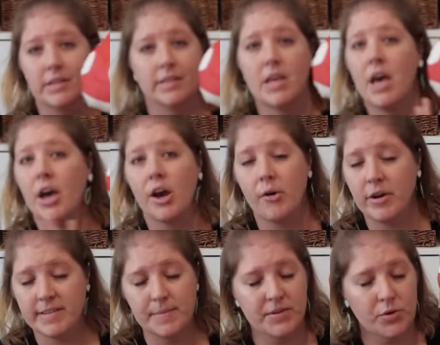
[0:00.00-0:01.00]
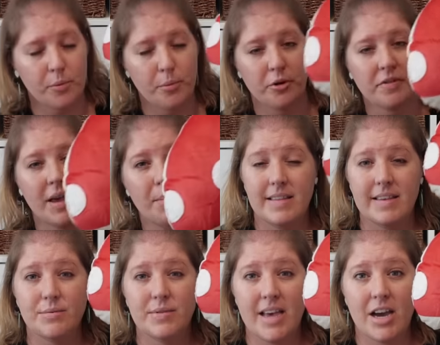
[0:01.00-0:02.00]
it's Christmas or birthday.
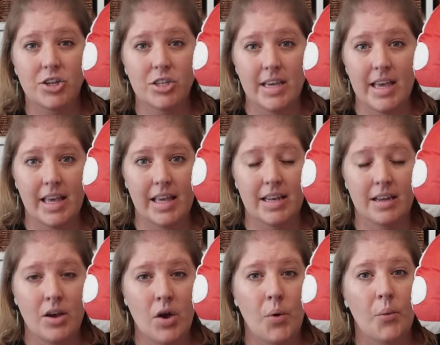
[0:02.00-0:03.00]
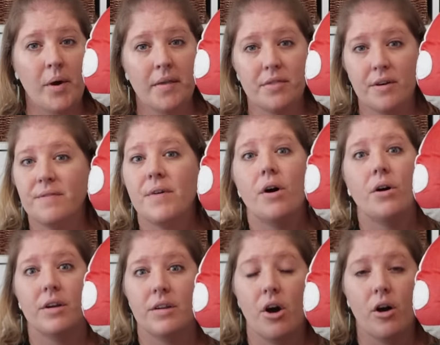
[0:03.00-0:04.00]
This was actually in with the
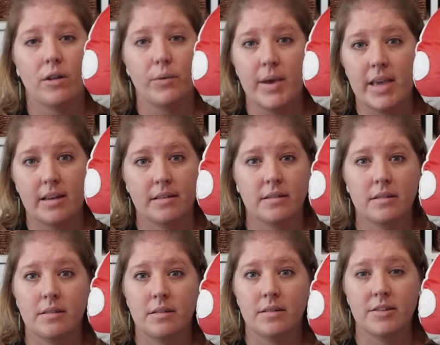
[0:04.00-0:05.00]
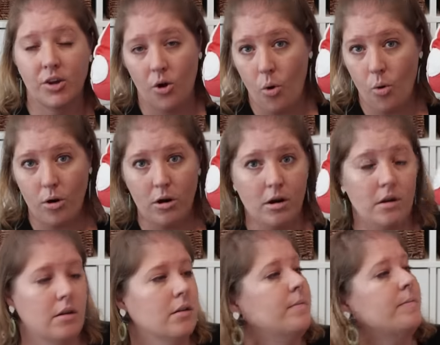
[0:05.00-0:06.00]
fall and Halloween
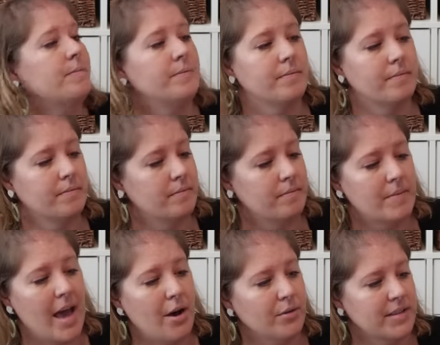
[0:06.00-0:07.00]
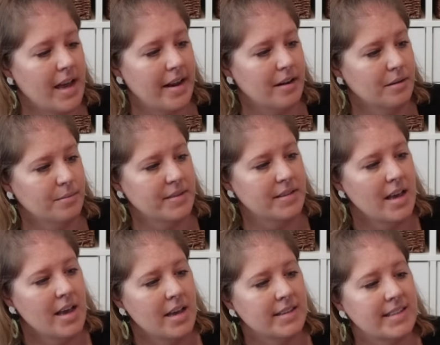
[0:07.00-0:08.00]
decor house items.
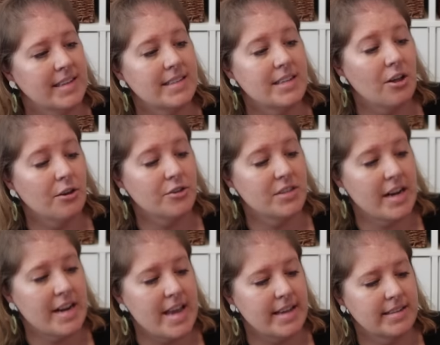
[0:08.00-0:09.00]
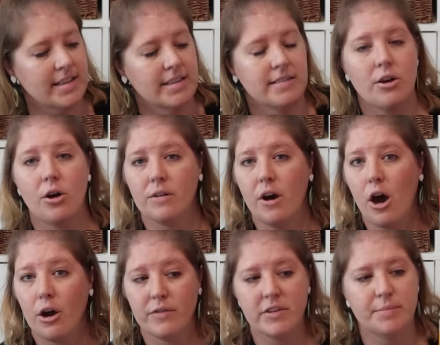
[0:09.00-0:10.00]
$6.98 called a
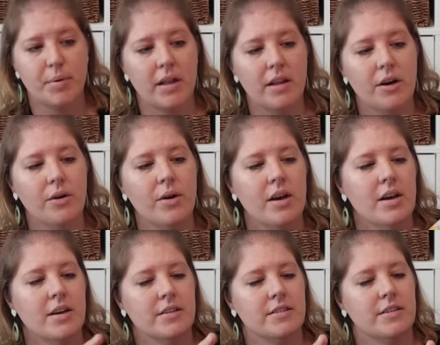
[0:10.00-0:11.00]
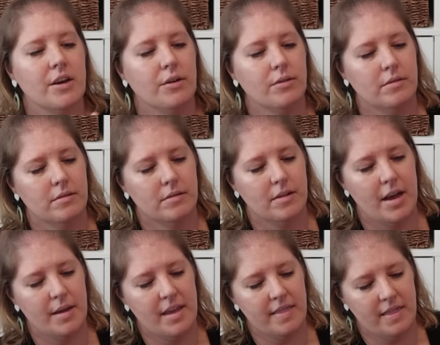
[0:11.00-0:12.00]
harvest pillow. So
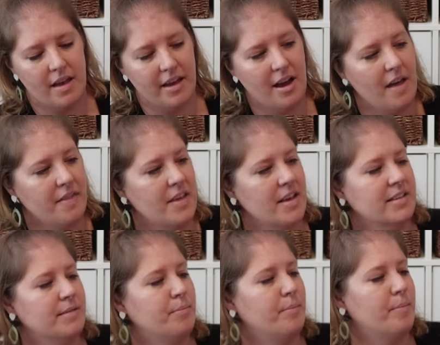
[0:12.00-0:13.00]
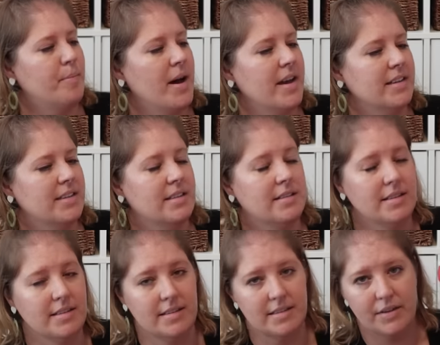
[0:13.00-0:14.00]
I get I got this but
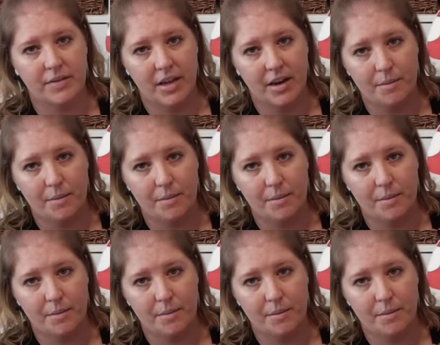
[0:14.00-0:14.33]
this is definitely